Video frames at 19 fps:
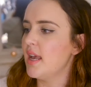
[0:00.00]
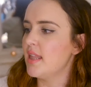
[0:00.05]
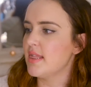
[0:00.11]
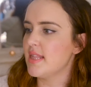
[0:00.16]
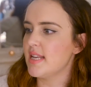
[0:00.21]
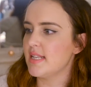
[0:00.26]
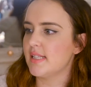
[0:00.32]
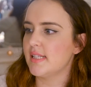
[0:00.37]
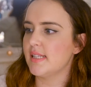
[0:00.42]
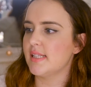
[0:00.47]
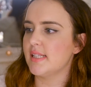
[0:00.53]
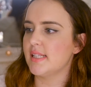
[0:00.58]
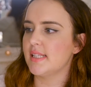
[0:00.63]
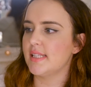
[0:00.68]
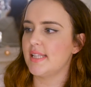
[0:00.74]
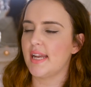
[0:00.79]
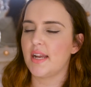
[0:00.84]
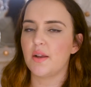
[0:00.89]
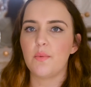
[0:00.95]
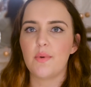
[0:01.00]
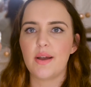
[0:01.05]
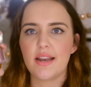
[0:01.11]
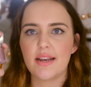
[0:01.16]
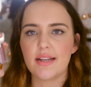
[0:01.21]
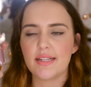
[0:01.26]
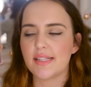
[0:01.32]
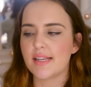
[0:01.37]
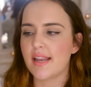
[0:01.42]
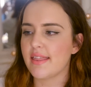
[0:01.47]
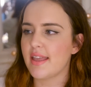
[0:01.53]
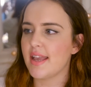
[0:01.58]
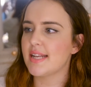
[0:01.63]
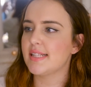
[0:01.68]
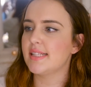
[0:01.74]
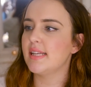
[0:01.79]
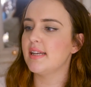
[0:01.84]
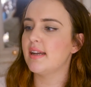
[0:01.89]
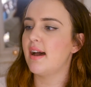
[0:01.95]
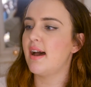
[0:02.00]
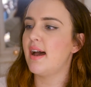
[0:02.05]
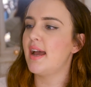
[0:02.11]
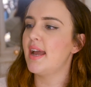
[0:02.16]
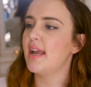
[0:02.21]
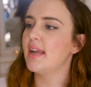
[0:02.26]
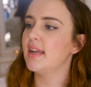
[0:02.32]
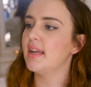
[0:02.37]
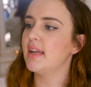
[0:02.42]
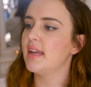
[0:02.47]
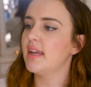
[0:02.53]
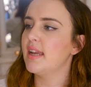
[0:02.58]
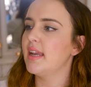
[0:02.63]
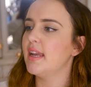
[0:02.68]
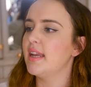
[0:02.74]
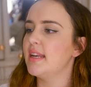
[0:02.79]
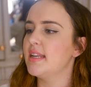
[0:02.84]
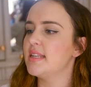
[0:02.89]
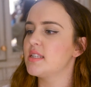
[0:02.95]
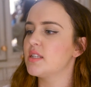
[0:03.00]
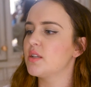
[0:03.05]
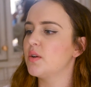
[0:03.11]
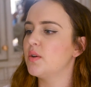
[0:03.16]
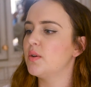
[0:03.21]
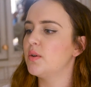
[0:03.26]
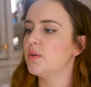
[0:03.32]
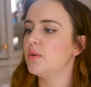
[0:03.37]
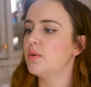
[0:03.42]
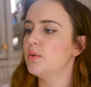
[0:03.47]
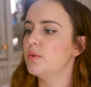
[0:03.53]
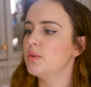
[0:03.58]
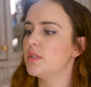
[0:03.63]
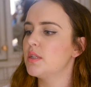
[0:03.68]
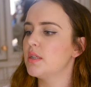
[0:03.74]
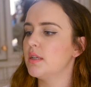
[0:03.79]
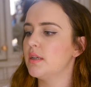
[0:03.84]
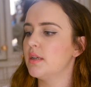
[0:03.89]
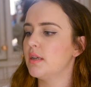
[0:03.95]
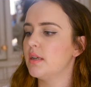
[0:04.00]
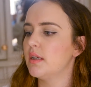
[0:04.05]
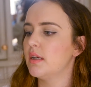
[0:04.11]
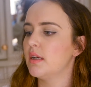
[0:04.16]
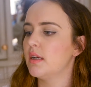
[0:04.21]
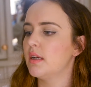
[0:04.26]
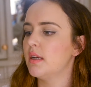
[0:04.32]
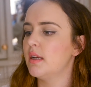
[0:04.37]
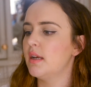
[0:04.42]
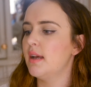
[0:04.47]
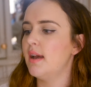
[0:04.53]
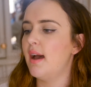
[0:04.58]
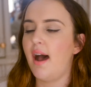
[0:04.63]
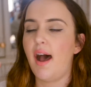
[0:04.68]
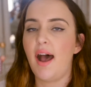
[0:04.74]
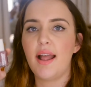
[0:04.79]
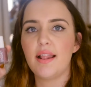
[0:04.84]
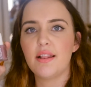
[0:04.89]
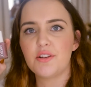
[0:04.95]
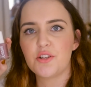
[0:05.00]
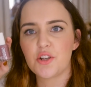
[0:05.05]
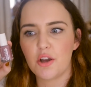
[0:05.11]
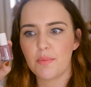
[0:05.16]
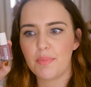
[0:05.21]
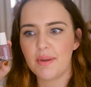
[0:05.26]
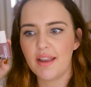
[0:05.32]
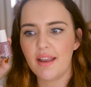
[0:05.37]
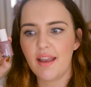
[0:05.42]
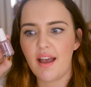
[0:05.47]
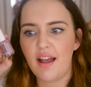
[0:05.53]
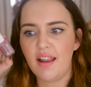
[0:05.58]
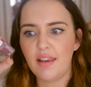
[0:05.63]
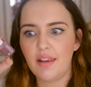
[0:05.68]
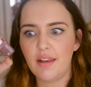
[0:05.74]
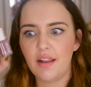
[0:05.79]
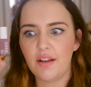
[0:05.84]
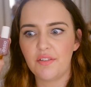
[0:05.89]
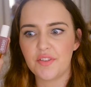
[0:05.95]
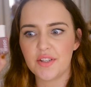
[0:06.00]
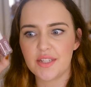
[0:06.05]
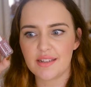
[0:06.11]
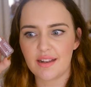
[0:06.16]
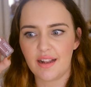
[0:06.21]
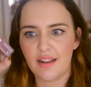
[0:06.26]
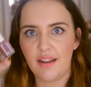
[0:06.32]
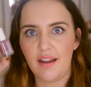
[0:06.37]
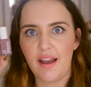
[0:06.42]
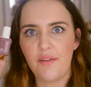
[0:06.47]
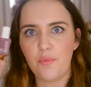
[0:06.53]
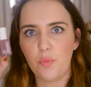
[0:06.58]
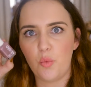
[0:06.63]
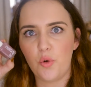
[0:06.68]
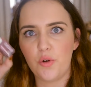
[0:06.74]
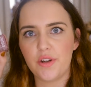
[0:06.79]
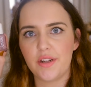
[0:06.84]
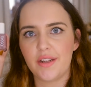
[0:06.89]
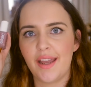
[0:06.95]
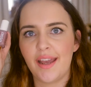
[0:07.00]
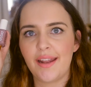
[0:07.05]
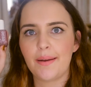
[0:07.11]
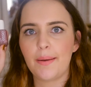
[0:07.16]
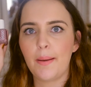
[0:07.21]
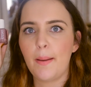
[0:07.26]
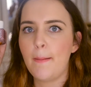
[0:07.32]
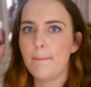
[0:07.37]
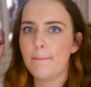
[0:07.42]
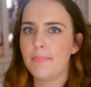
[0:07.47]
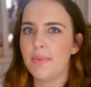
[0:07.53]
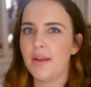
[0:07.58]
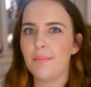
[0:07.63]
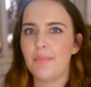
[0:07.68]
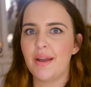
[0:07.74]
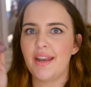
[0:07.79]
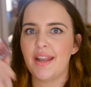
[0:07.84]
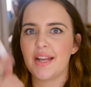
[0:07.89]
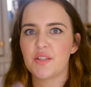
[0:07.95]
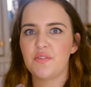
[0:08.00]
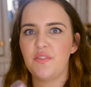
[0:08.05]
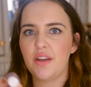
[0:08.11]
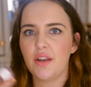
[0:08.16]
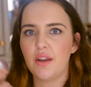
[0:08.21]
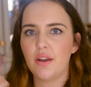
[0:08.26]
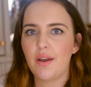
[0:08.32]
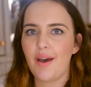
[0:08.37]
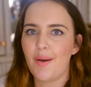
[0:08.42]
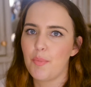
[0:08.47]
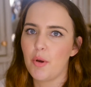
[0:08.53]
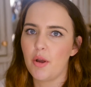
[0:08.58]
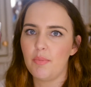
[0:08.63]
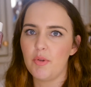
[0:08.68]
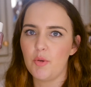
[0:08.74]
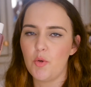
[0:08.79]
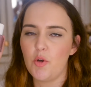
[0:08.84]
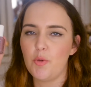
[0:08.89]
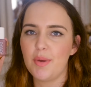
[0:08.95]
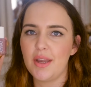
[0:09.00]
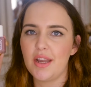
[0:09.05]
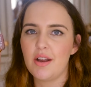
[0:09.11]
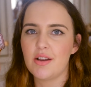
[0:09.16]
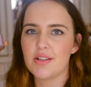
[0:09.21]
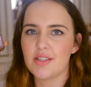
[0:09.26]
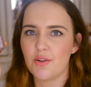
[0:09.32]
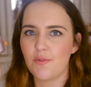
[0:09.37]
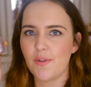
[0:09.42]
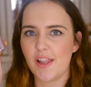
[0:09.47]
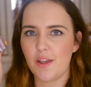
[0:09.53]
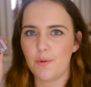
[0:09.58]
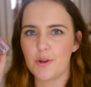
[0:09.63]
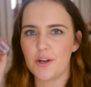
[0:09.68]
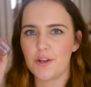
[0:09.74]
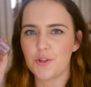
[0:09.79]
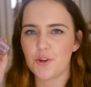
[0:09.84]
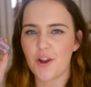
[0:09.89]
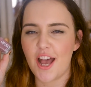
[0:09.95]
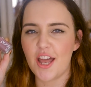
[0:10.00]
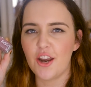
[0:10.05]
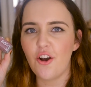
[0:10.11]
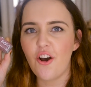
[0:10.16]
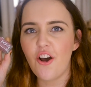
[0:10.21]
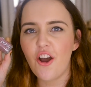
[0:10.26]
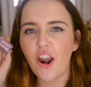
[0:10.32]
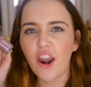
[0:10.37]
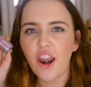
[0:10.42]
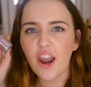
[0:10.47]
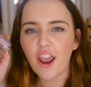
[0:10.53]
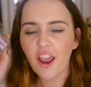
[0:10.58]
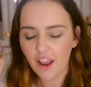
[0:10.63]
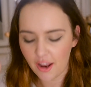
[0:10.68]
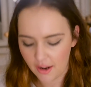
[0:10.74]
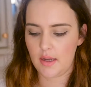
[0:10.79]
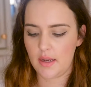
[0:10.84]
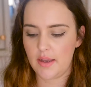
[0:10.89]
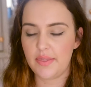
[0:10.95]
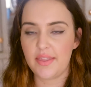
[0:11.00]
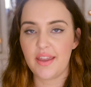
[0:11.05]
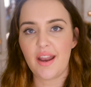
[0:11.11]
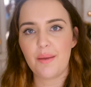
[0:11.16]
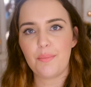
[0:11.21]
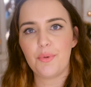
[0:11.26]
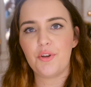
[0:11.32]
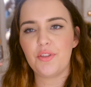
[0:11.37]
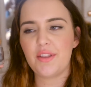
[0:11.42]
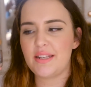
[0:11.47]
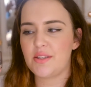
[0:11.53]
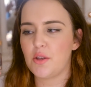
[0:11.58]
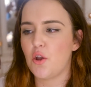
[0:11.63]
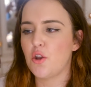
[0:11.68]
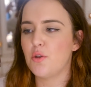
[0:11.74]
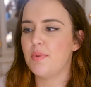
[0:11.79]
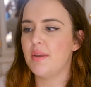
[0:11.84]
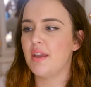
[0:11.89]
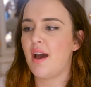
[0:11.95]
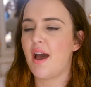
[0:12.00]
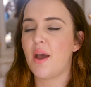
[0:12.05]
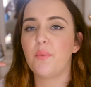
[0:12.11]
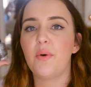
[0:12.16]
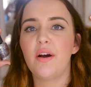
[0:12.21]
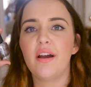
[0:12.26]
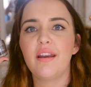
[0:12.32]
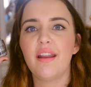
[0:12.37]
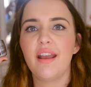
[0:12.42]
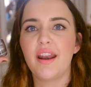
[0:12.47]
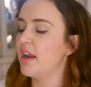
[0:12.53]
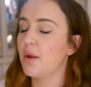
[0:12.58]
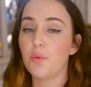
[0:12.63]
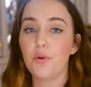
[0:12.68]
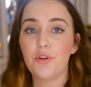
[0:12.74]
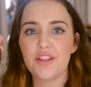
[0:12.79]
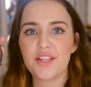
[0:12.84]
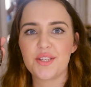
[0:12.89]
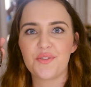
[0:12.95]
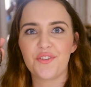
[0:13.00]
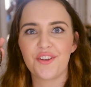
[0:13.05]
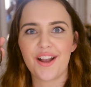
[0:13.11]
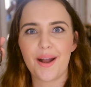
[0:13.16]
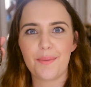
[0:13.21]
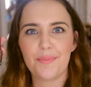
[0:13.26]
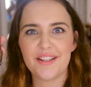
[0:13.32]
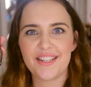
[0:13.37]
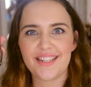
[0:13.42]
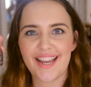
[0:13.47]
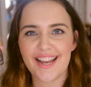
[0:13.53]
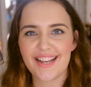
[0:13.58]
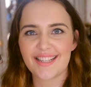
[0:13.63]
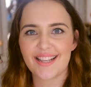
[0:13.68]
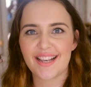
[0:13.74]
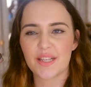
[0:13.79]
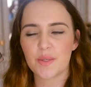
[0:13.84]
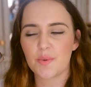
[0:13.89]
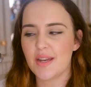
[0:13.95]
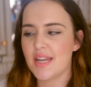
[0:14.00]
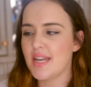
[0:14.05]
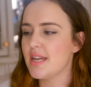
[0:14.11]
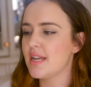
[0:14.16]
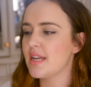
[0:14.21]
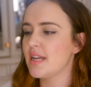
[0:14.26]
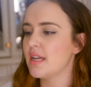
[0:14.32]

This is the second one, it's another Essie guy. It is called Island Hopping. I love this colour, I haven't worn it yet, but in my next video I probably will be because I really want to try it on. Then I bought this OPI one and I wore this for a couple of days last week.